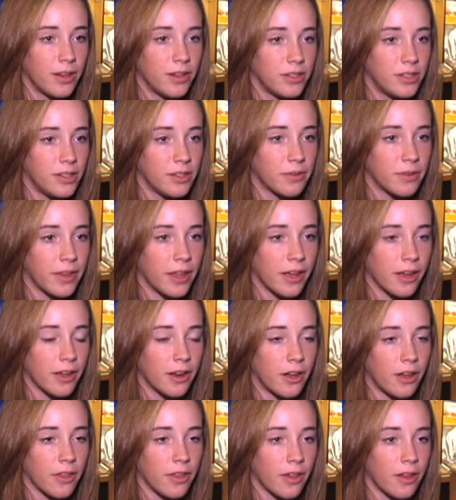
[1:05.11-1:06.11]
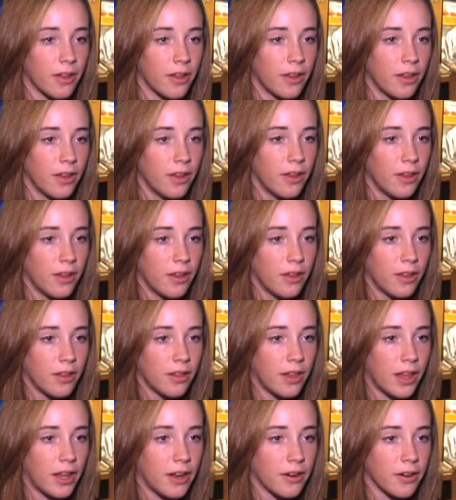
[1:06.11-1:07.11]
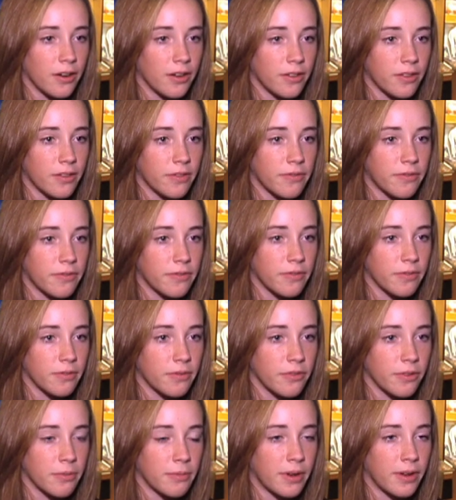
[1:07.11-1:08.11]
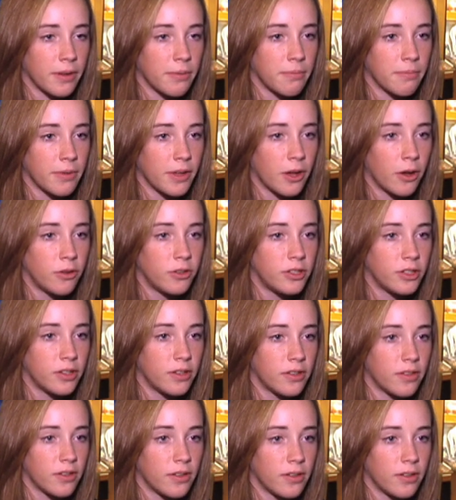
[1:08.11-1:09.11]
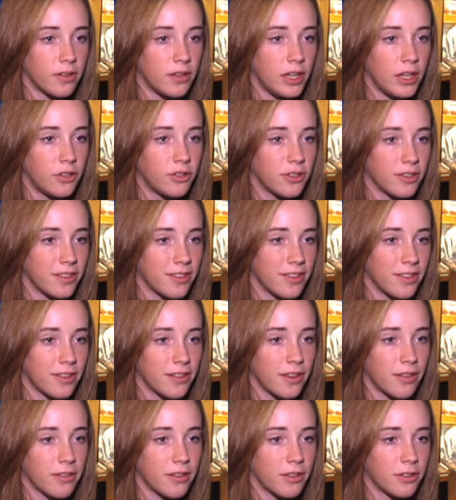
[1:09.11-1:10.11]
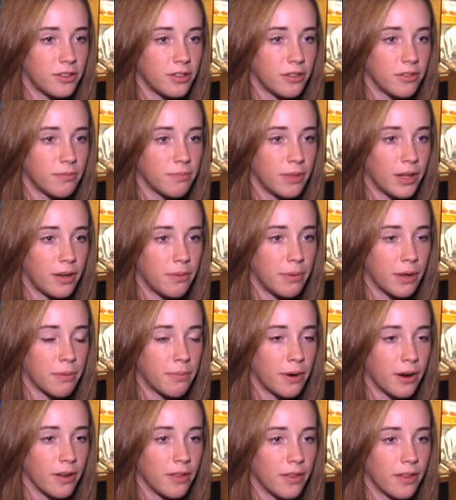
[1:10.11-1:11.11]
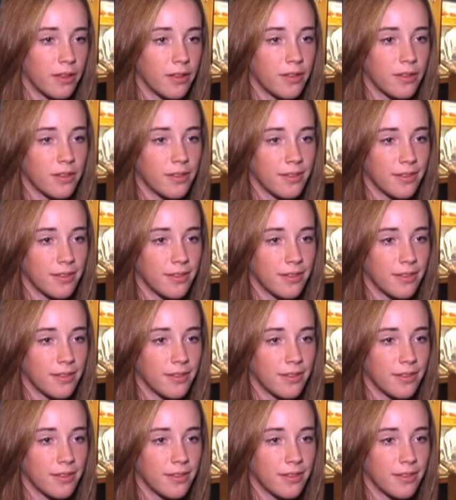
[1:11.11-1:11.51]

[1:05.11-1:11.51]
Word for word: She's one that got all the letters of, from my coaches and teachers and stuff, so she played a big part in this.